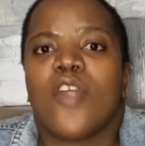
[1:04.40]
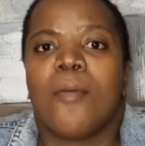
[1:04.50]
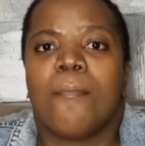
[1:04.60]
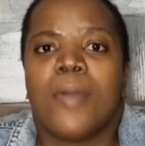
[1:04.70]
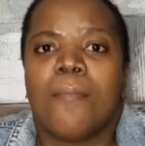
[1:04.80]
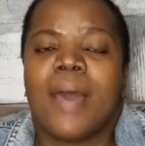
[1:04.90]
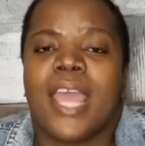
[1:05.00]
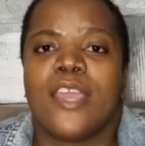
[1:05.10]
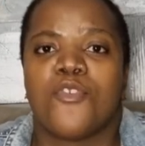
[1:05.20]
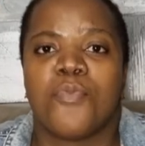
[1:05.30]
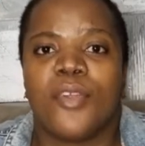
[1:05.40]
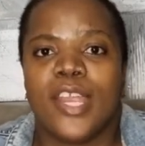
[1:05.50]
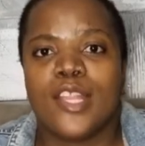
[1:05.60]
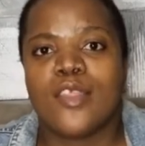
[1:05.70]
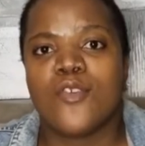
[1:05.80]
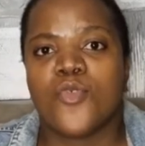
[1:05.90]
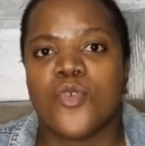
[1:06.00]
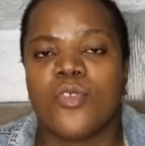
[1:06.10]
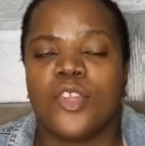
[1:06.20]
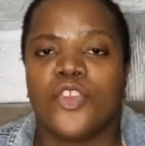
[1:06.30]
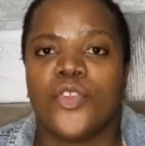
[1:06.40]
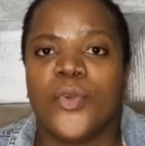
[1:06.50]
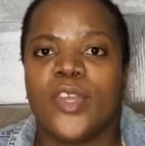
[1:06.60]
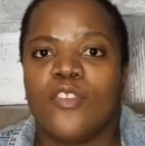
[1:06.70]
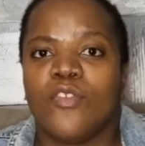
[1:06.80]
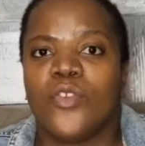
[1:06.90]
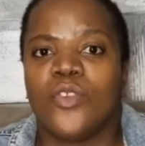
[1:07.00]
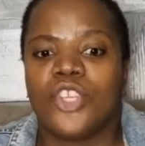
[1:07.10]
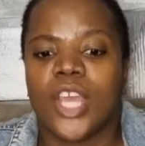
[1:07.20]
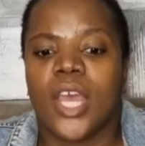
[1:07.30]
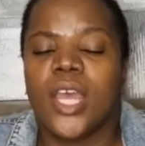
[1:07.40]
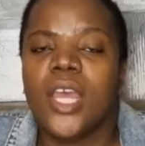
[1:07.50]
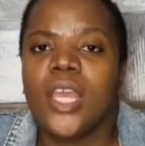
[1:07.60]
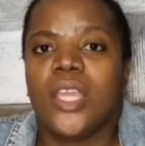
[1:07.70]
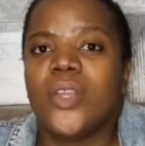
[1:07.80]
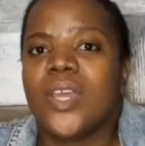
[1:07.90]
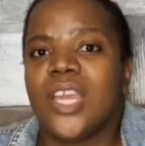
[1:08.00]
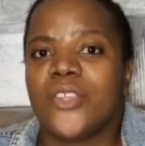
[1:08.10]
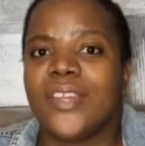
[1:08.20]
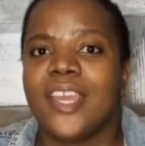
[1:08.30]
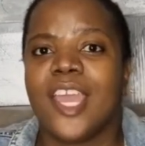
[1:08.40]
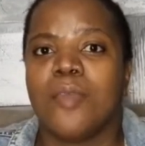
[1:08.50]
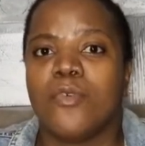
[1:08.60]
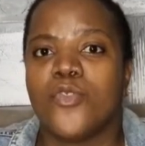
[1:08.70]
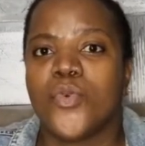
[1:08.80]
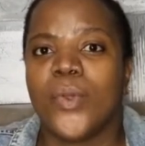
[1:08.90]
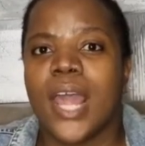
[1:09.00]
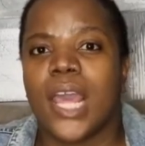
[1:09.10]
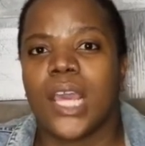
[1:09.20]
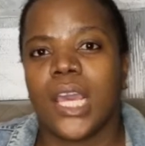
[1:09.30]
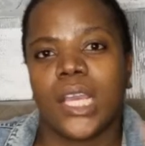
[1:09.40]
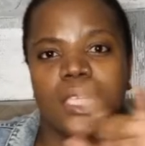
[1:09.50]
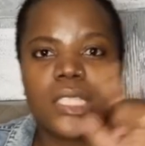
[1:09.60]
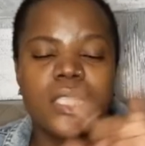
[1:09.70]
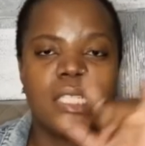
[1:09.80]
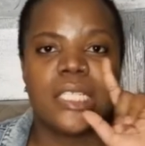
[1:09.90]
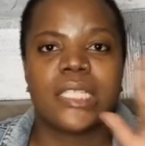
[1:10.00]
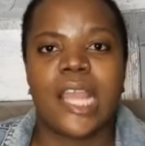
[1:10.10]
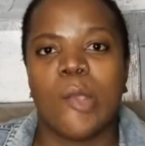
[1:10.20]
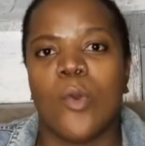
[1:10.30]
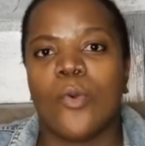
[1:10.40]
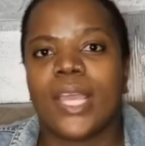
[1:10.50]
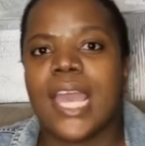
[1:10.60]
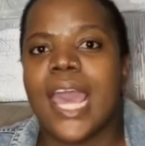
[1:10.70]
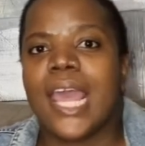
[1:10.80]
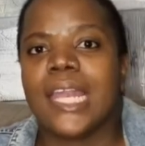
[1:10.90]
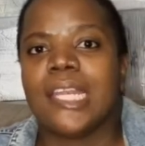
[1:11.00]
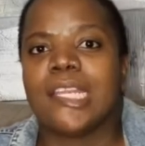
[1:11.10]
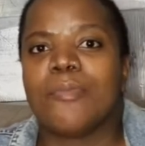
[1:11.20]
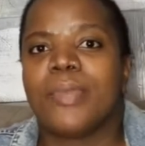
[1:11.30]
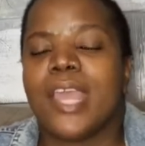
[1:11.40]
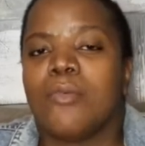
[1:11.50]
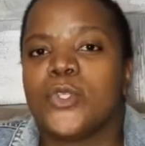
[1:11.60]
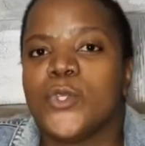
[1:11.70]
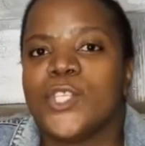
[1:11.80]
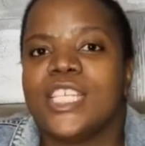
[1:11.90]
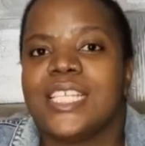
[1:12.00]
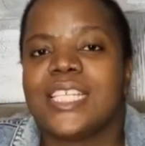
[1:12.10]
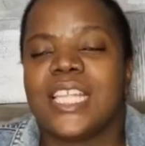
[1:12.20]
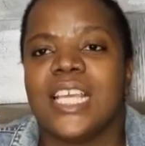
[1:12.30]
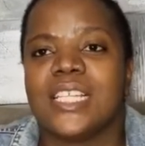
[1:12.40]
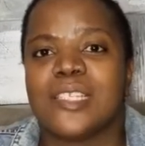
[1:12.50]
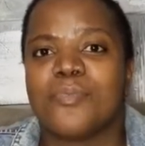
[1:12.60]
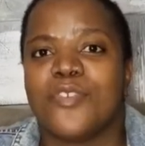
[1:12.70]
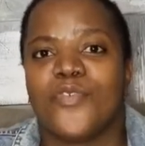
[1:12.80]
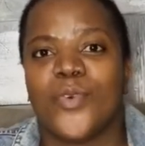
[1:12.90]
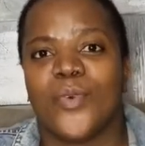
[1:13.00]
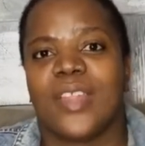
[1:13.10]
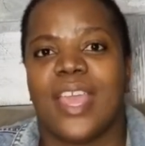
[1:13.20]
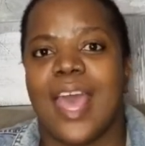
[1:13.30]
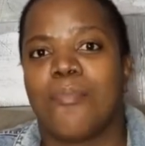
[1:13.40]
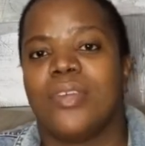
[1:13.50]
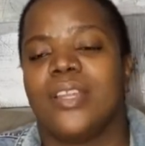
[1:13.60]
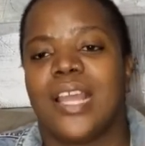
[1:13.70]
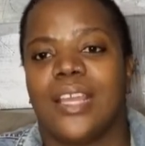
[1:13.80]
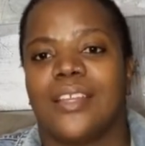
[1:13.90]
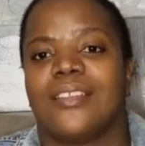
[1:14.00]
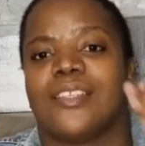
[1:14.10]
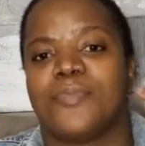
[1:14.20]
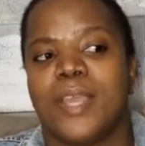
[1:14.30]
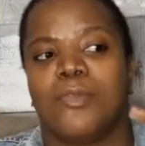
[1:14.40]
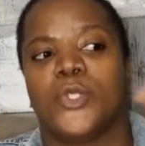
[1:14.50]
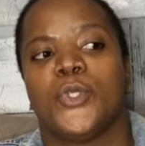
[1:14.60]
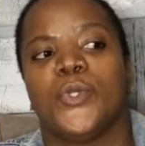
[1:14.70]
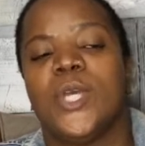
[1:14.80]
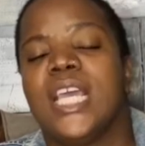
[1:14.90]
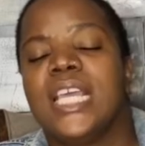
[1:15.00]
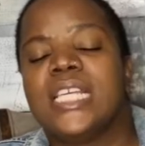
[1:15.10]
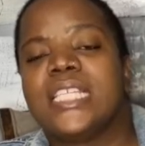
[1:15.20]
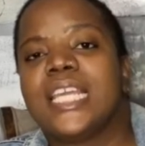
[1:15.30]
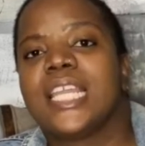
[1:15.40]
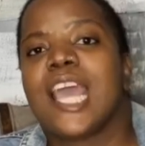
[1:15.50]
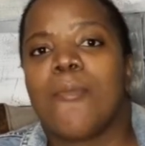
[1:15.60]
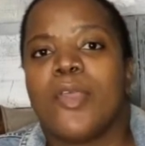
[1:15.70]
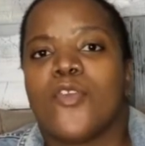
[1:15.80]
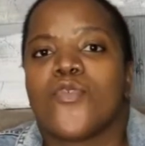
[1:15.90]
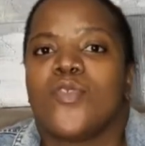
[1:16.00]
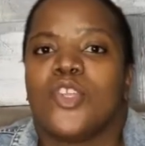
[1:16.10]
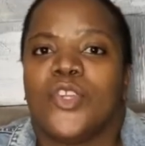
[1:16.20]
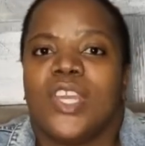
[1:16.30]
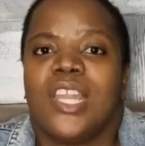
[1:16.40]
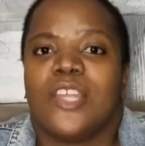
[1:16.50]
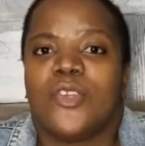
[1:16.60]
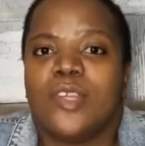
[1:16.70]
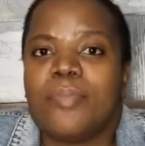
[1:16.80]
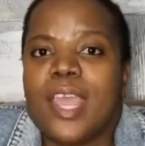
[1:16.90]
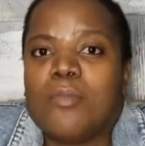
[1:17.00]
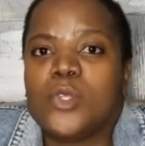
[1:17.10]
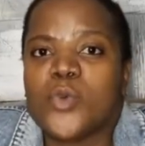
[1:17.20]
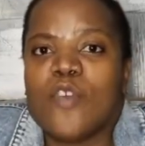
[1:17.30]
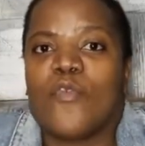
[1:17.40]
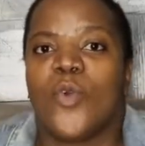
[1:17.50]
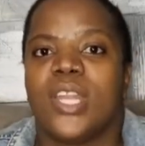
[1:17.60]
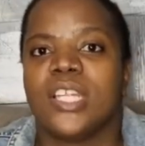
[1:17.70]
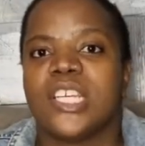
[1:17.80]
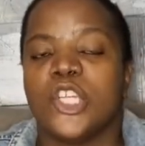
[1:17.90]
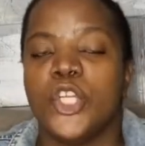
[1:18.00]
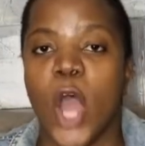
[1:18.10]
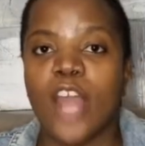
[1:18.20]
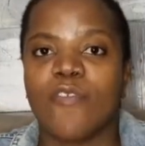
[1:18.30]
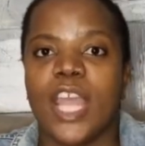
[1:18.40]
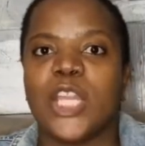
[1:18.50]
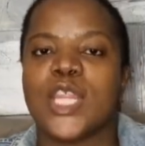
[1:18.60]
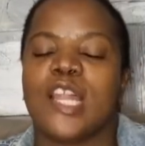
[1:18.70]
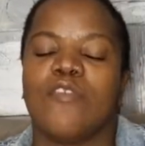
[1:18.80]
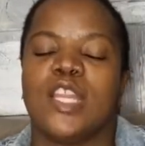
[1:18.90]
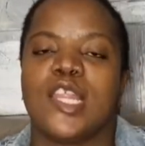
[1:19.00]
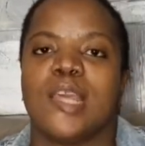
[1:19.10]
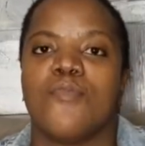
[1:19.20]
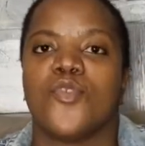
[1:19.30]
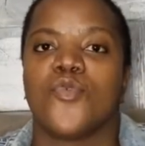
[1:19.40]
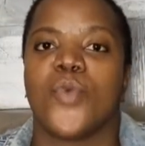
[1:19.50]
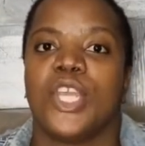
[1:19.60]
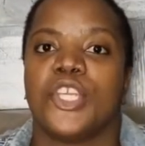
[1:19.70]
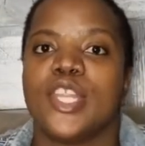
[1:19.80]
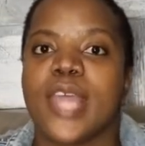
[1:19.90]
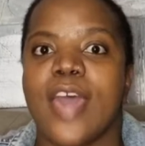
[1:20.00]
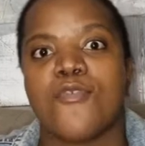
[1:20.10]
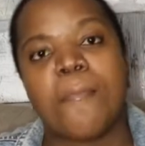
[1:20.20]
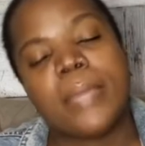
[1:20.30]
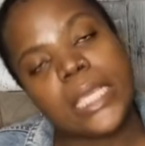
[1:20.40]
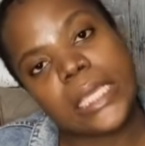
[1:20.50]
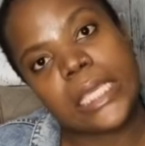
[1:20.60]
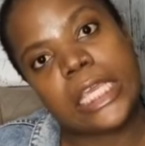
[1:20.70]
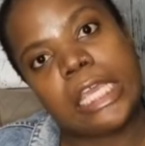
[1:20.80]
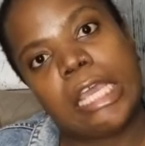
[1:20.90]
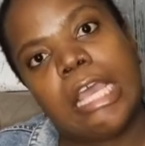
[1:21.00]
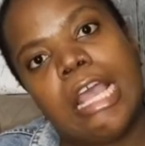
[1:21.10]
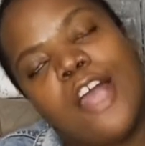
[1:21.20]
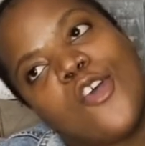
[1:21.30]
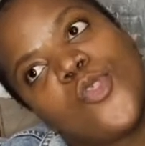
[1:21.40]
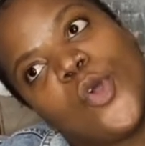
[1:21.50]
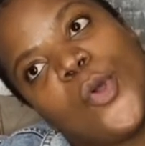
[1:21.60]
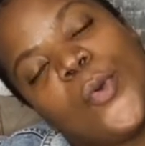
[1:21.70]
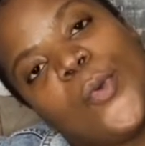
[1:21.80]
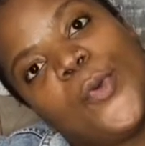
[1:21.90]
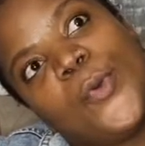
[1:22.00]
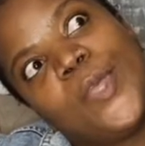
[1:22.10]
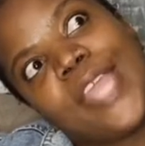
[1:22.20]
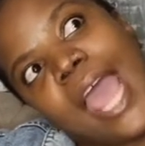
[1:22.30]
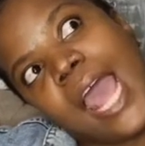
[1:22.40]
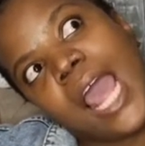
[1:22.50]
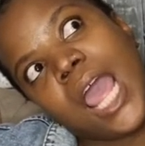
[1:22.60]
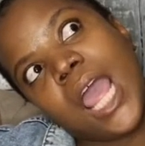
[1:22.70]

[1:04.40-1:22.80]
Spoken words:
from my experiences, so that you know in future you are actually able to like stay woke and be able to see these things before they happen, like just be able to see it coming, so that you can actually be able to avoid it and not find yourself in the same situations as me. So yeah,